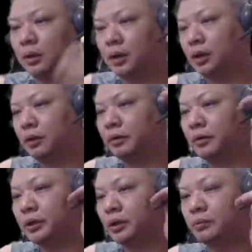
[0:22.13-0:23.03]
Hello
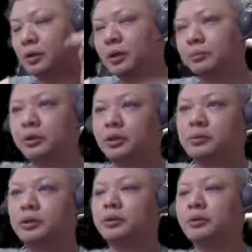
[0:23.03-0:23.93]
everyone and welcome to this
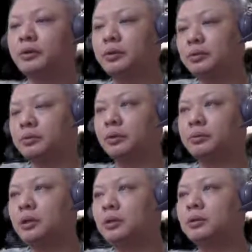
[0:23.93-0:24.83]
week's short video
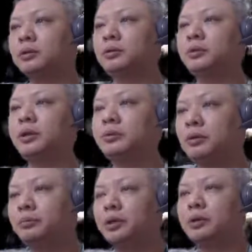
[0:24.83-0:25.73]
tutorial. Today
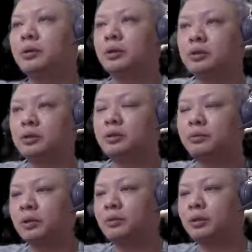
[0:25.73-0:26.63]
we'll be
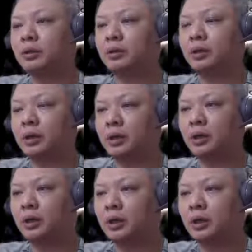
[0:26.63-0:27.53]
continuing with
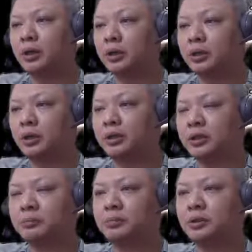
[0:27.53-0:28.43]

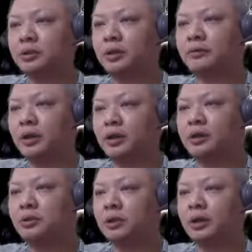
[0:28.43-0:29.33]
examples of
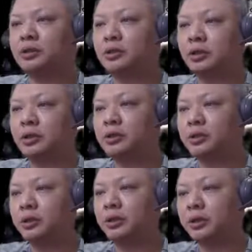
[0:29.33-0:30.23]
unequal
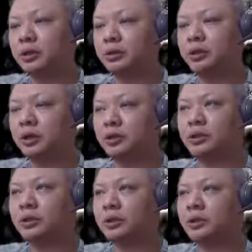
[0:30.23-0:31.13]
exchange in
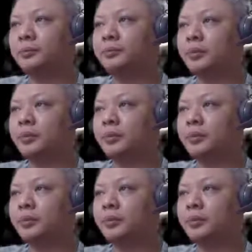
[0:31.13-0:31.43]
Xiangqi.